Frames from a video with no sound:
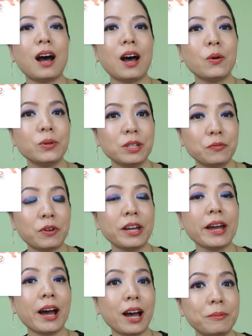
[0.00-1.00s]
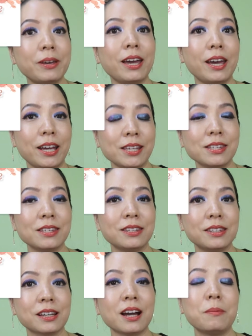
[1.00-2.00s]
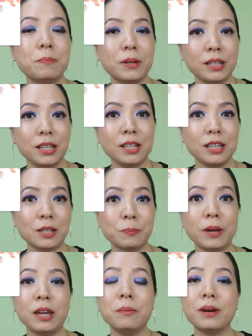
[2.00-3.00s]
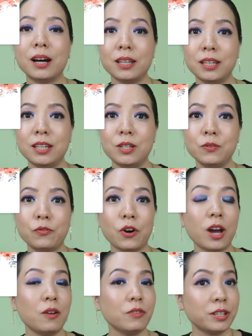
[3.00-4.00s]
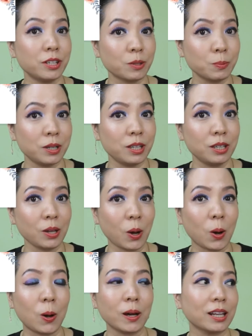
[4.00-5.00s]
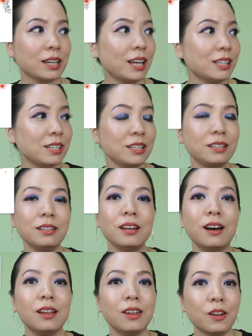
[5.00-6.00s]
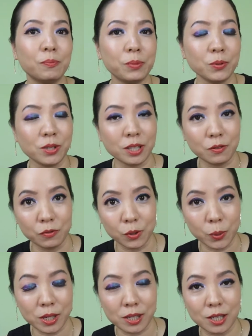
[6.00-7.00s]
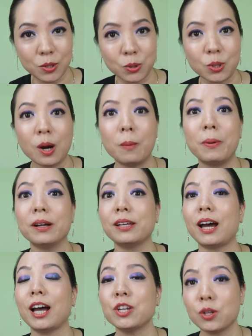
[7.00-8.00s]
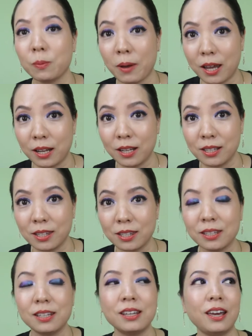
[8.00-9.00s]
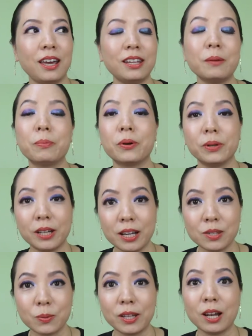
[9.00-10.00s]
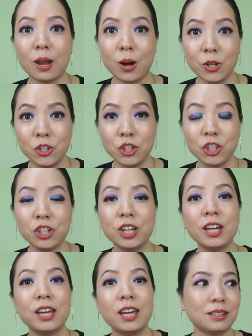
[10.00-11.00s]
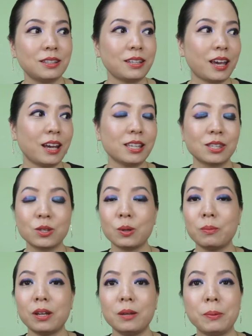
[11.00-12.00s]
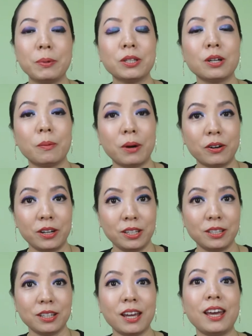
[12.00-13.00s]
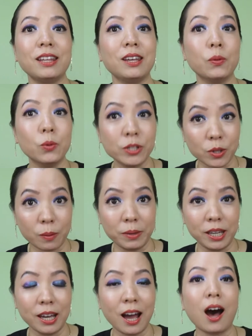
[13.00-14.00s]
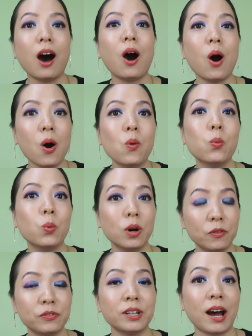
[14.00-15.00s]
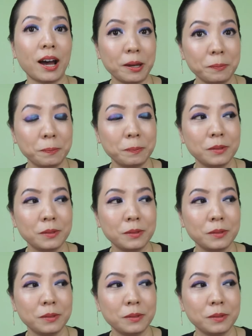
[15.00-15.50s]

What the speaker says: I would define hype as the company is paying money for advertisement or letting a lot of beauty influencers to talk about their eyeshadow palettes and their products when they launch. That has so many people talk about it, and it works on me, are all worth the hype.